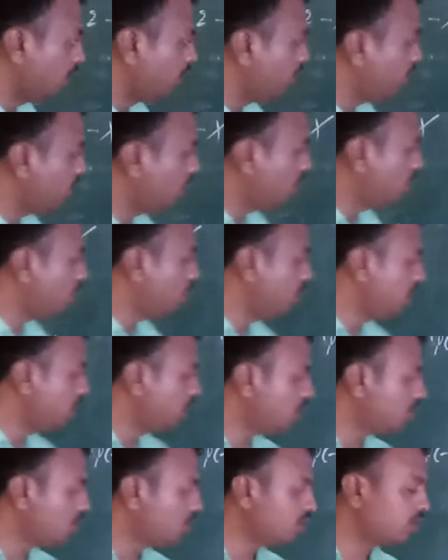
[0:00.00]
p of
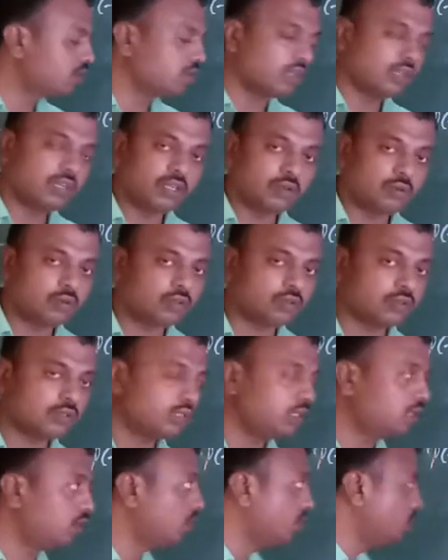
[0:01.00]
minus 2 is not equal to
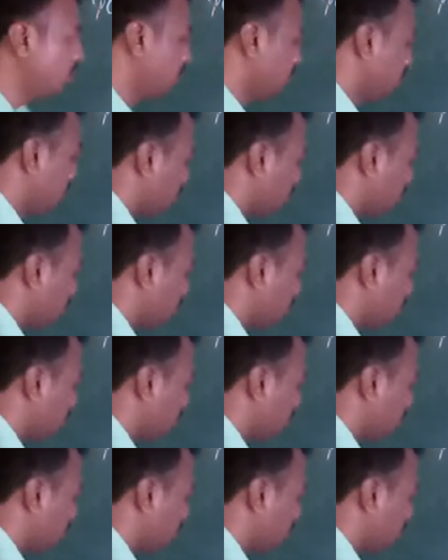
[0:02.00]
0,